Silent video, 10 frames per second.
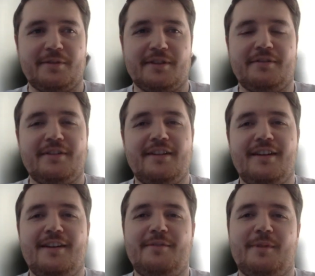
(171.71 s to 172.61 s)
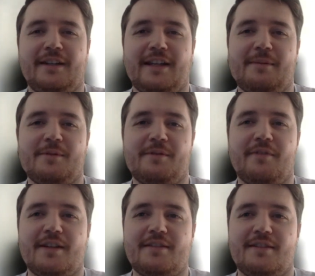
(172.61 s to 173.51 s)
thought of when it came to
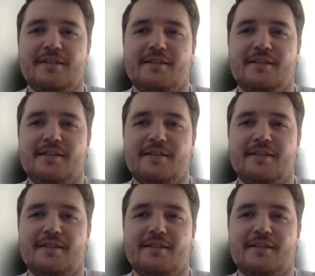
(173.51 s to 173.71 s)
investing.